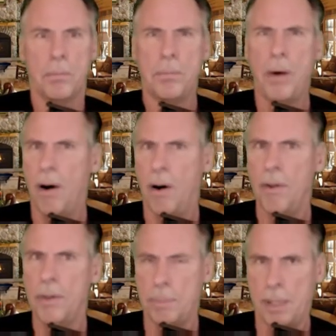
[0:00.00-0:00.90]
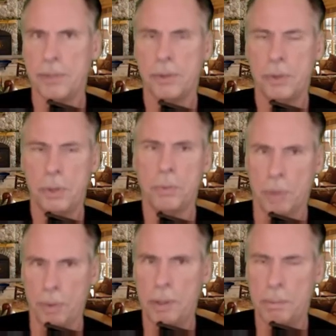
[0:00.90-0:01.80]
Paul the apostle, who
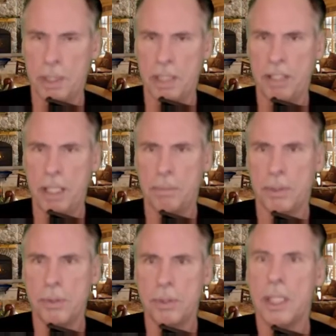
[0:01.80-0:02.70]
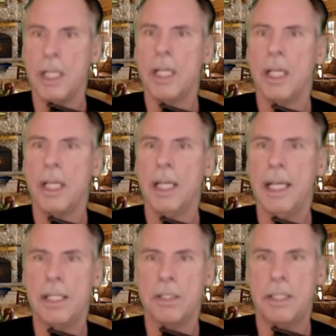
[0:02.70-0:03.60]
wrote the book of Hebrews,
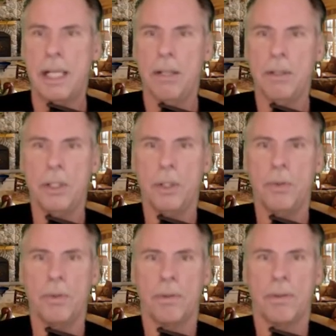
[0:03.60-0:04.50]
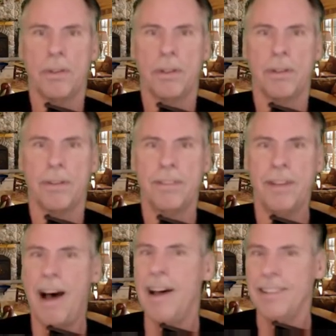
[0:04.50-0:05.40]
is telling you
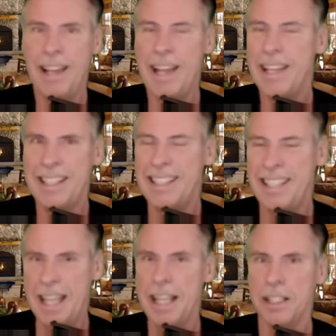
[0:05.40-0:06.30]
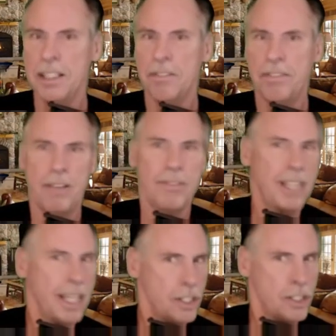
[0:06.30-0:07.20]
not laying again the
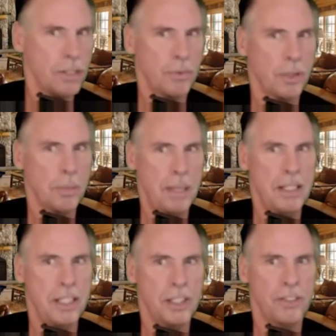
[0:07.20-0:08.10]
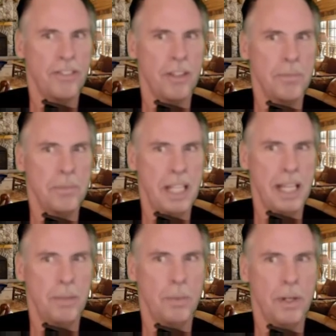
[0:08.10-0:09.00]
foundation of repentance from
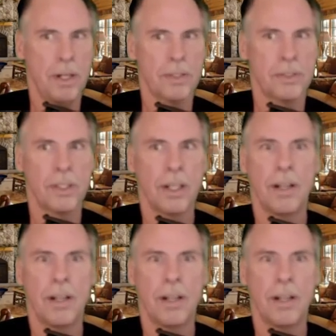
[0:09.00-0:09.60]
dead works.